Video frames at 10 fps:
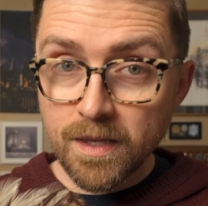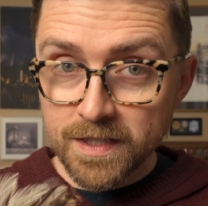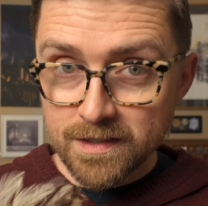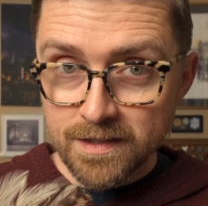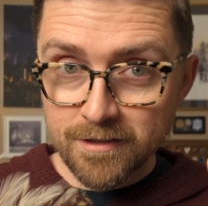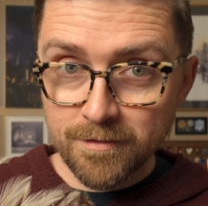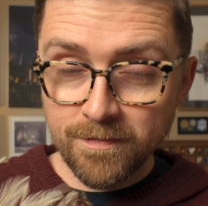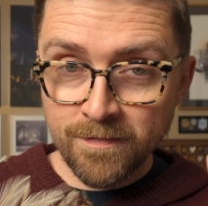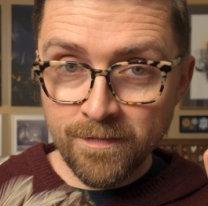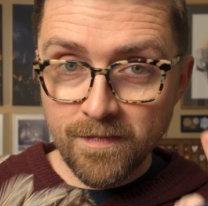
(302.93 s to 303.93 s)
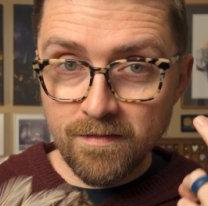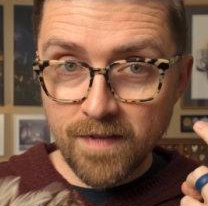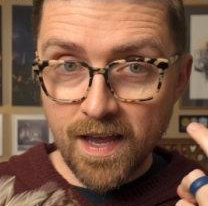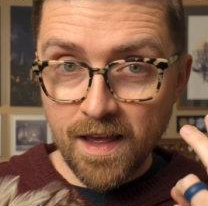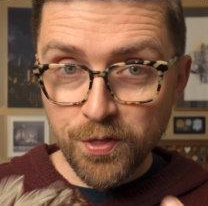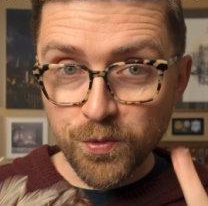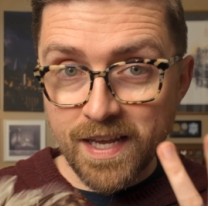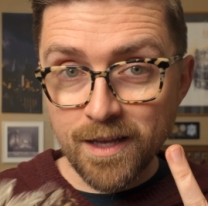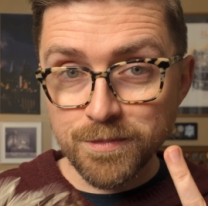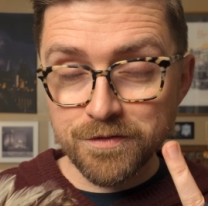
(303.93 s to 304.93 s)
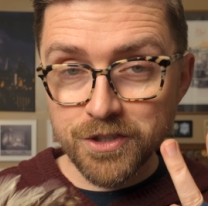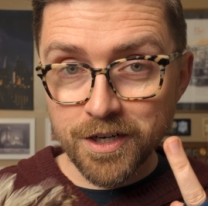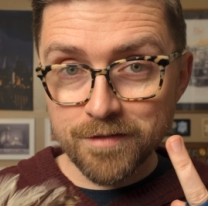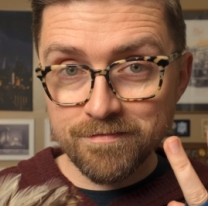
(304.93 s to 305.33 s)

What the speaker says: lemons, and 3 cups of sugar.